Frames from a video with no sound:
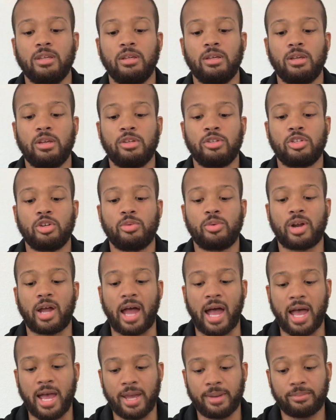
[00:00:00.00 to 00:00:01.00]
And so what
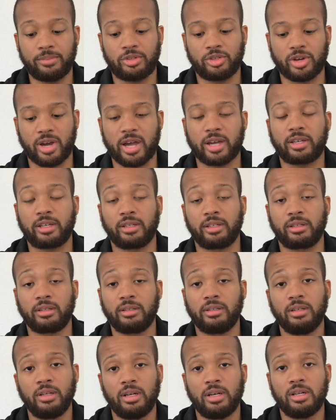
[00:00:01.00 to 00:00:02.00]
I'm tracking,
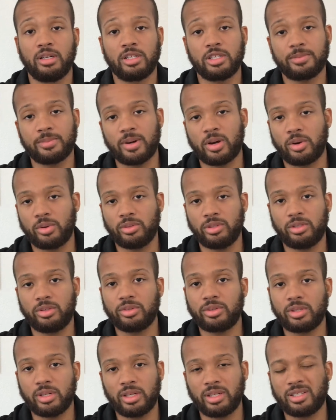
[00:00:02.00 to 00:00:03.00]
it's my own
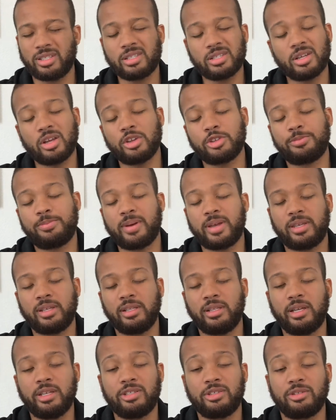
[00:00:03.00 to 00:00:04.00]
little thing. This is all
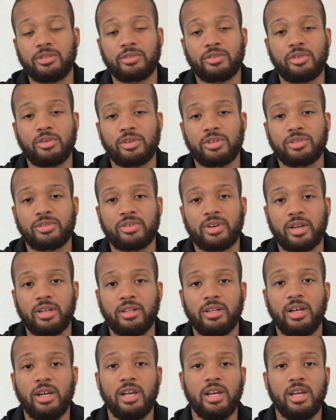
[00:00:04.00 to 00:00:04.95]
speculation, of course, right?